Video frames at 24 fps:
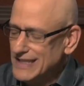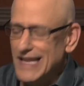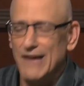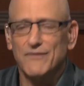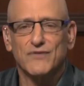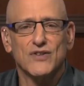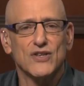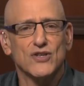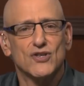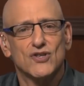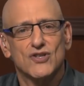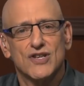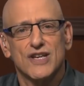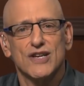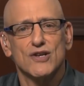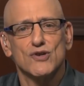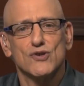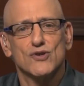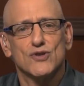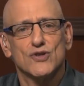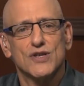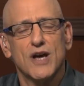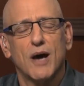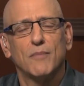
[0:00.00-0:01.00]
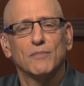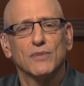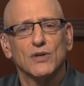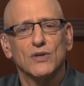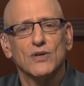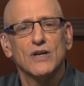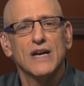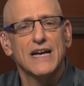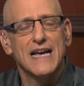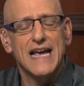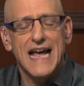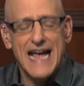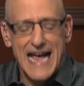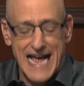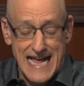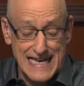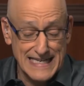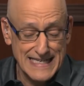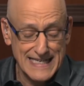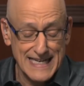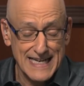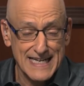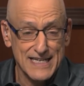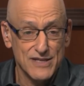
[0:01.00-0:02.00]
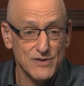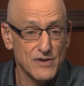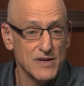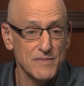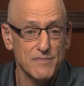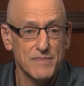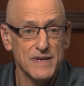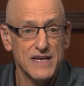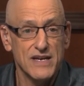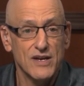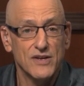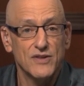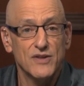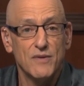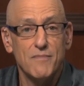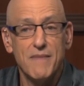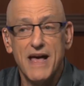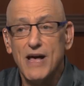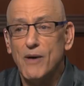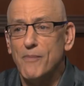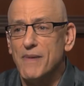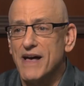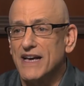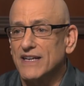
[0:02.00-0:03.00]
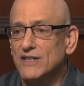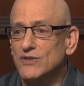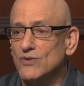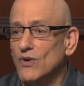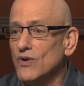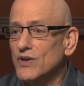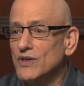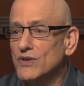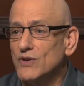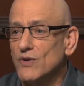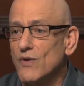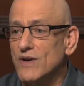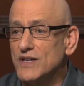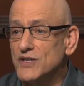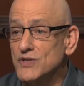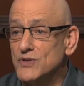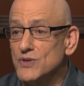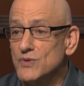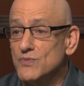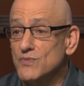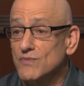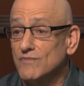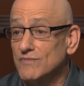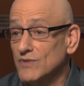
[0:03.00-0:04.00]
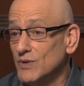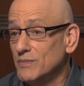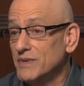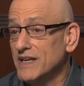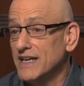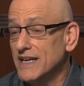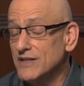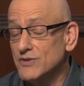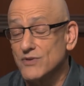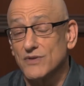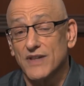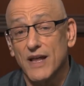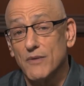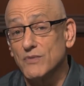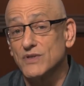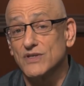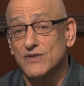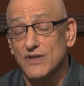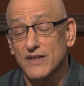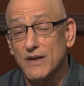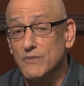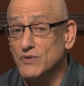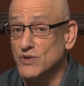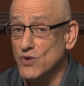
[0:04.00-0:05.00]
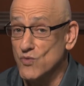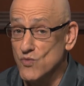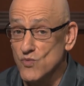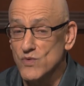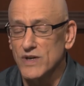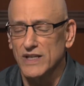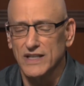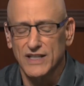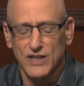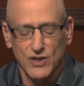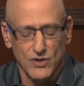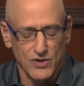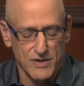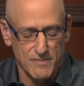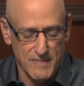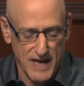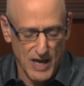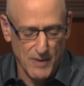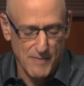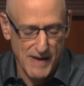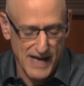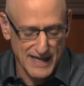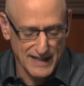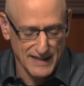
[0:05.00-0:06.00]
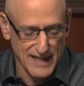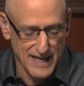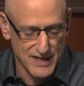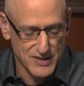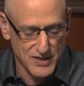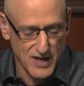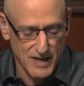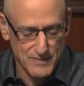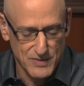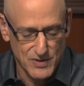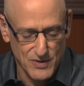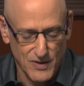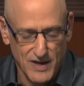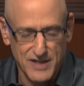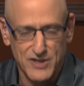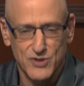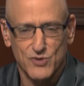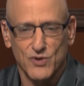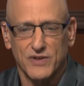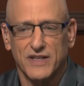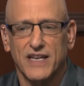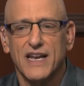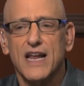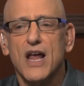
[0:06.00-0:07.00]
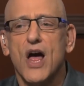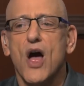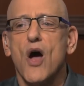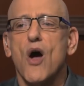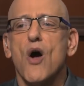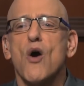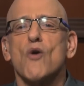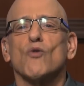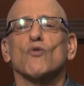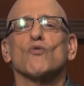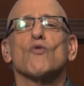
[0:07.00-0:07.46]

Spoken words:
you get the leftist tears tumbler and you can be in the mailbag. So all your questions will be answered. That was a really good mailbag last time. So I enjoyed it.